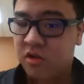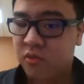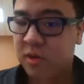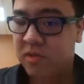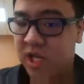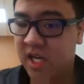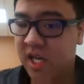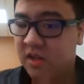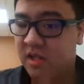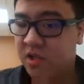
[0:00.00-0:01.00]
When planning
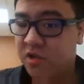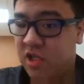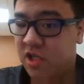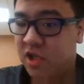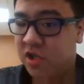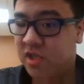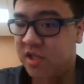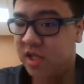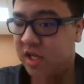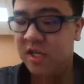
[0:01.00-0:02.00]
a tissue engineering
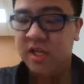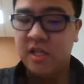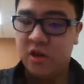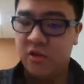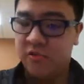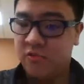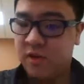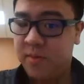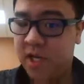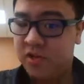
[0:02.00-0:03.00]
study, there are three
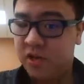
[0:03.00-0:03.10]
major